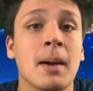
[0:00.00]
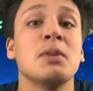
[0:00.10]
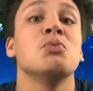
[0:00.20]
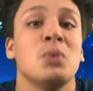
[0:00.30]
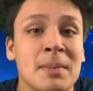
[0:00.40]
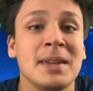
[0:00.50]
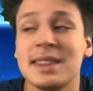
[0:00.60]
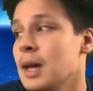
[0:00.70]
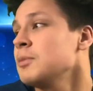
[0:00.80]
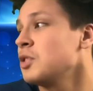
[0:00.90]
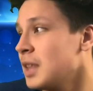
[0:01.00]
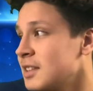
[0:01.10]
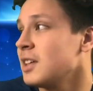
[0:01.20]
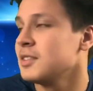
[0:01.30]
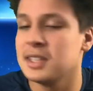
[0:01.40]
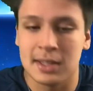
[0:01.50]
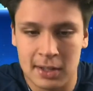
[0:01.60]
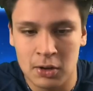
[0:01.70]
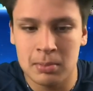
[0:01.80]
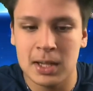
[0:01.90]
I mean, we beat them, so that tells you a
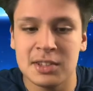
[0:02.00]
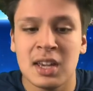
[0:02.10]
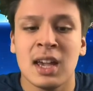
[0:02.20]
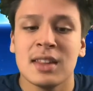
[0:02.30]
little bit.